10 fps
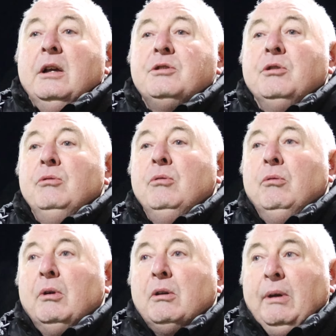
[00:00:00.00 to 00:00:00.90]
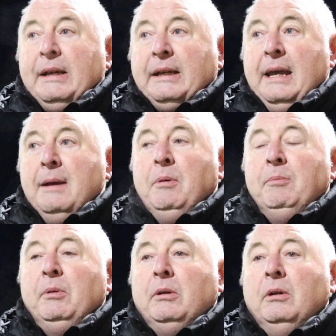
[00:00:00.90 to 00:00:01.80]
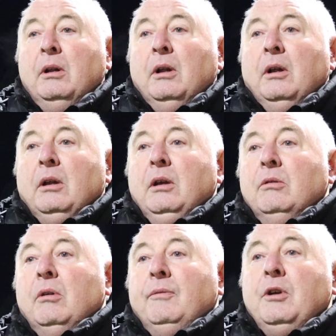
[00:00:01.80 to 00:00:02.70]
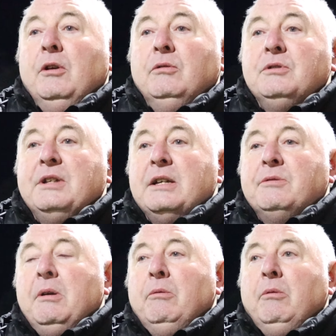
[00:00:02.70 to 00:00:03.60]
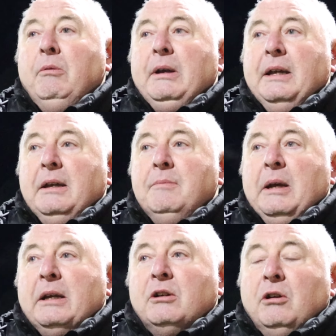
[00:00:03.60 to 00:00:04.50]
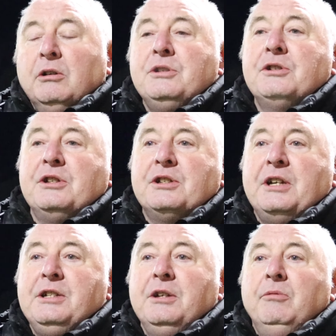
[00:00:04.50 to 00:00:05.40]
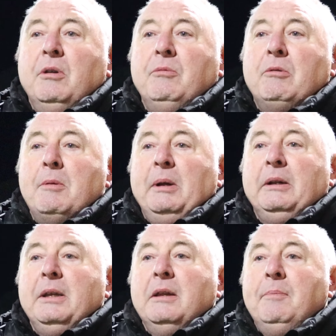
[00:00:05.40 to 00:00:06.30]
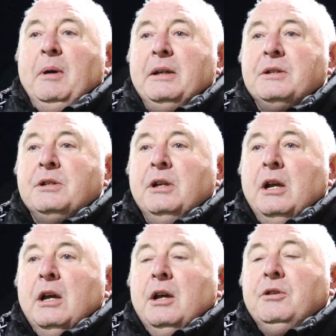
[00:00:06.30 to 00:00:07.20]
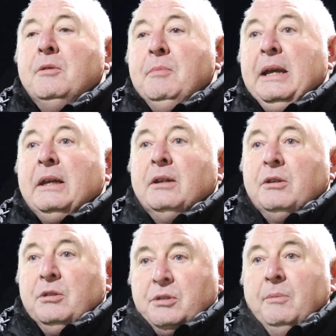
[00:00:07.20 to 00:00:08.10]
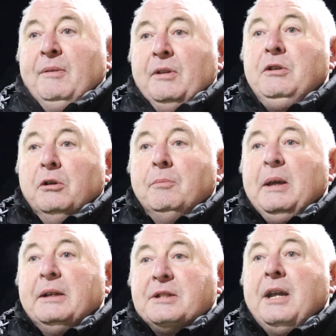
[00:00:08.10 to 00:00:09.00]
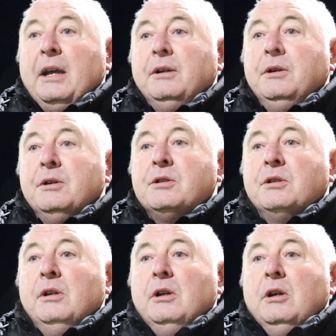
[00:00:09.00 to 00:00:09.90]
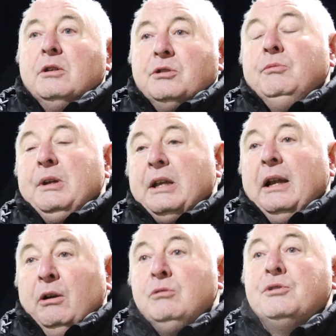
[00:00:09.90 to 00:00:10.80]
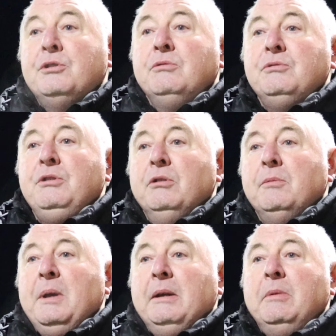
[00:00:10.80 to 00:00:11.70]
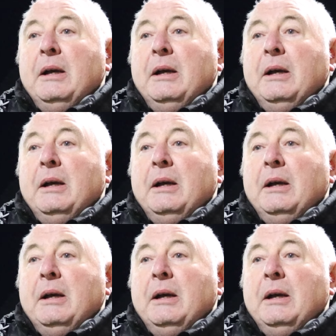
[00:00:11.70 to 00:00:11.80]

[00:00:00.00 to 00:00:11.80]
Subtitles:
So we're quite capable, you know, of doing those things. We did make a conscious decision when we were building the pitch to make it to some of the European standards, so we can host those European